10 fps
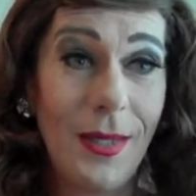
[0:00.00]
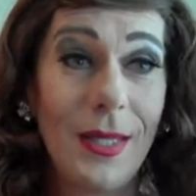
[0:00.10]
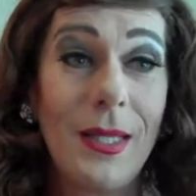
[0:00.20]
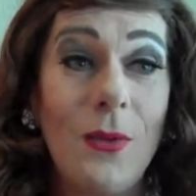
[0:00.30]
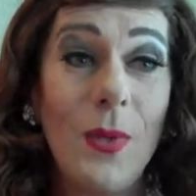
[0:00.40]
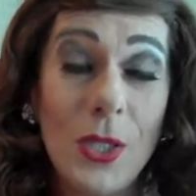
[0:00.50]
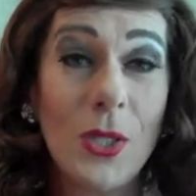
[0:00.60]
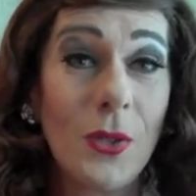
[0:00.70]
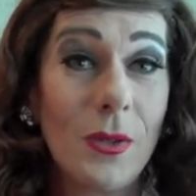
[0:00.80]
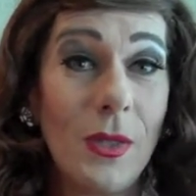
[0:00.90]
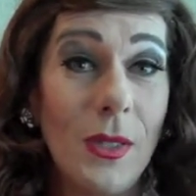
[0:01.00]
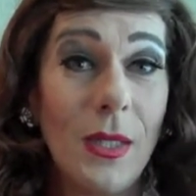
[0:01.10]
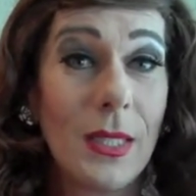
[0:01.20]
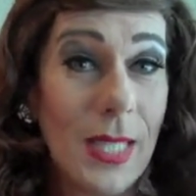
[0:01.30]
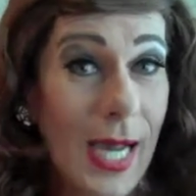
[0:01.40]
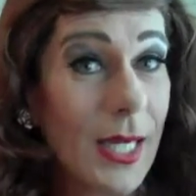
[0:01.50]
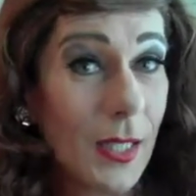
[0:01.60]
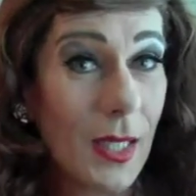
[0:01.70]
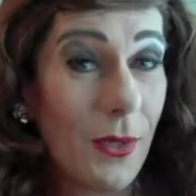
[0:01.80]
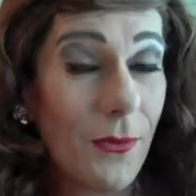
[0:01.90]
the original
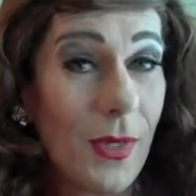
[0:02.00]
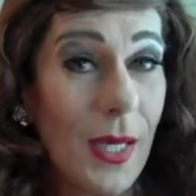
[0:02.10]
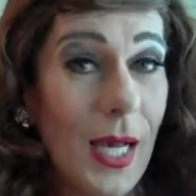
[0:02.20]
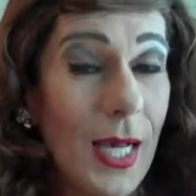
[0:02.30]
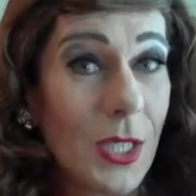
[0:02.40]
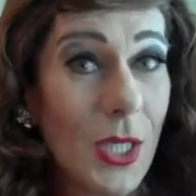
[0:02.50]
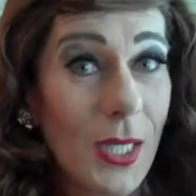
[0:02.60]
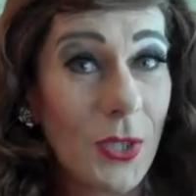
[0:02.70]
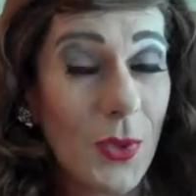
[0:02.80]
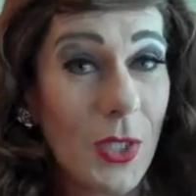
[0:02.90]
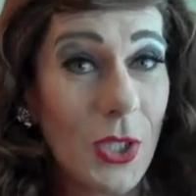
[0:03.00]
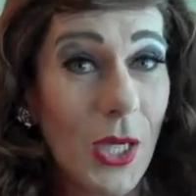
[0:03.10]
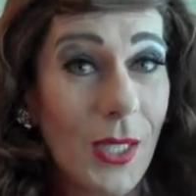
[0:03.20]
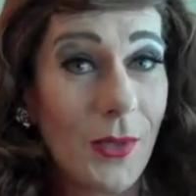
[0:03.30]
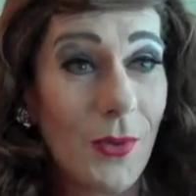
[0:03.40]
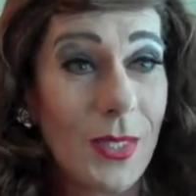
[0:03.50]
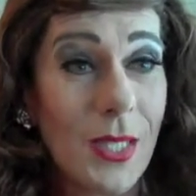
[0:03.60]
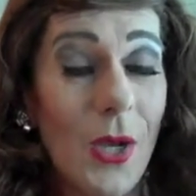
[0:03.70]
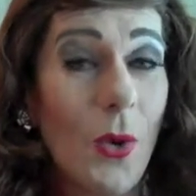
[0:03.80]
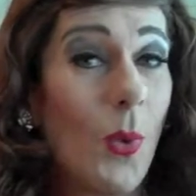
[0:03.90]
title of Hush Hush Sweet Charlotte was
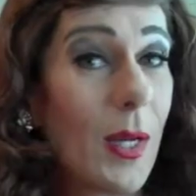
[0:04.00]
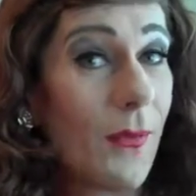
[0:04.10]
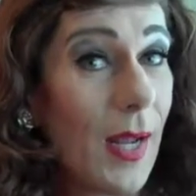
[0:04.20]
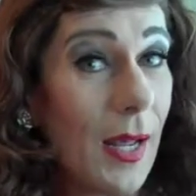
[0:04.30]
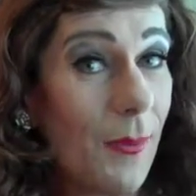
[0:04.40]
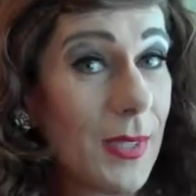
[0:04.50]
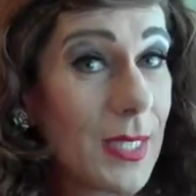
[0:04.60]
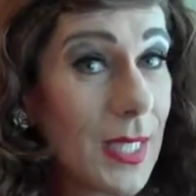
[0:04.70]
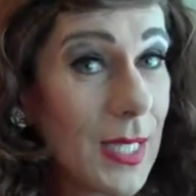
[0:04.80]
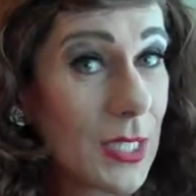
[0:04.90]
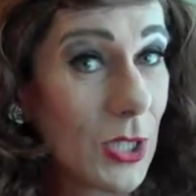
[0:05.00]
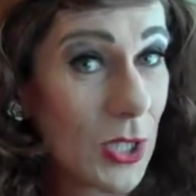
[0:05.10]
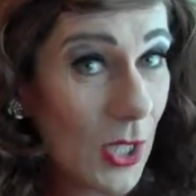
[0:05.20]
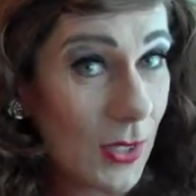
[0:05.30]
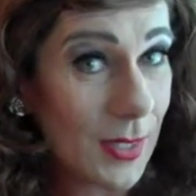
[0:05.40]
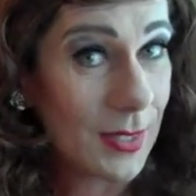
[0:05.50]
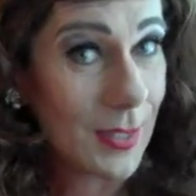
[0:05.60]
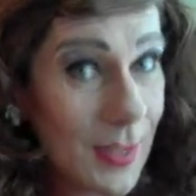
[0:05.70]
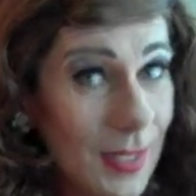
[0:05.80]
Whatever Happened to Cousin Charlotte,